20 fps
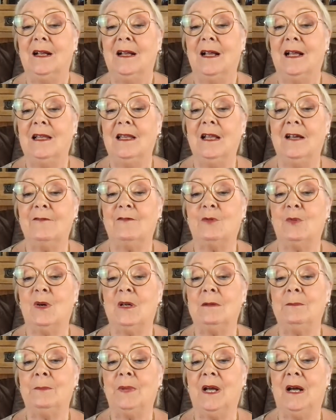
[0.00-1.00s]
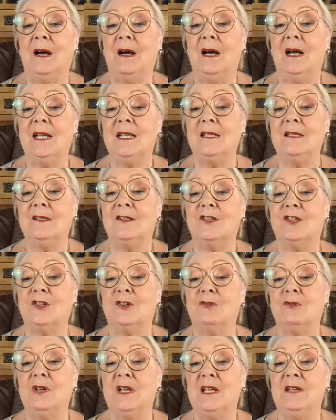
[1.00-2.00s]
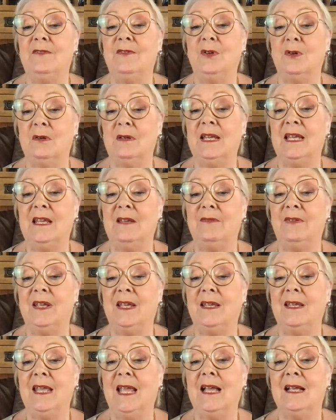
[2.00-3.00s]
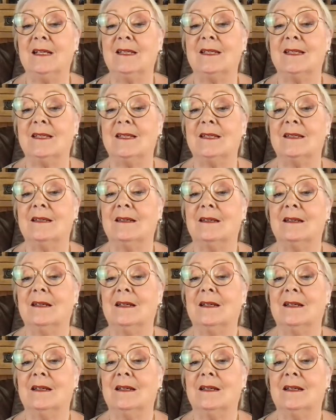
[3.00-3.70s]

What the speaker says: a loved one behind to grieve your leaving. Yes,